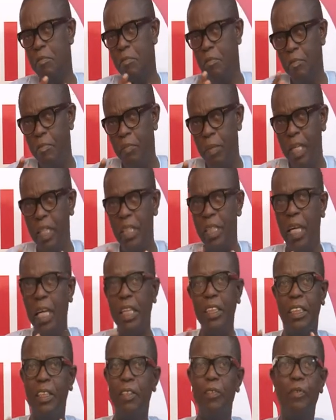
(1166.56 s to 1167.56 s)
mid
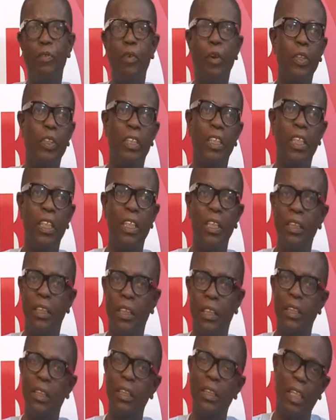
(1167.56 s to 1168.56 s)

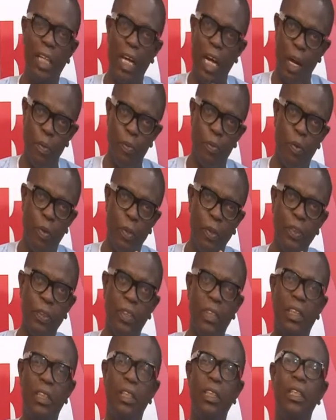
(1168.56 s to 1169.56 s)
1940s upwards.